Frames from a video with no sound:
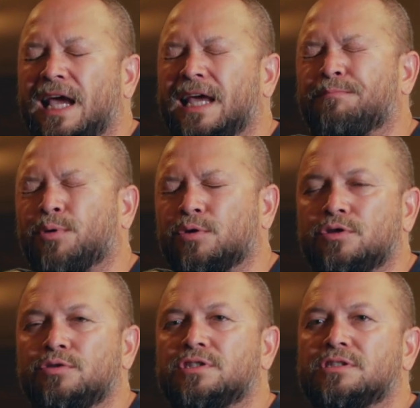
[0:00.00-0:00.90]
and
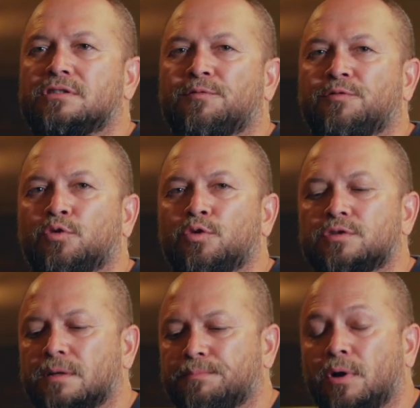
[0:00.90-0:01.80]
produces the
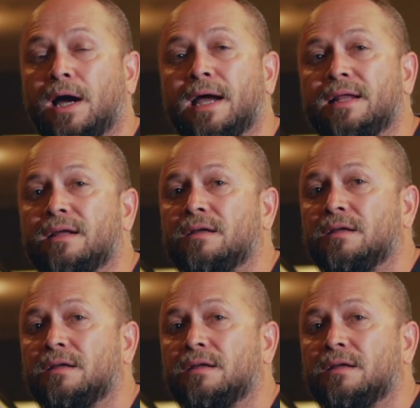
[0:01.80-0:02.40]
fruit of pride.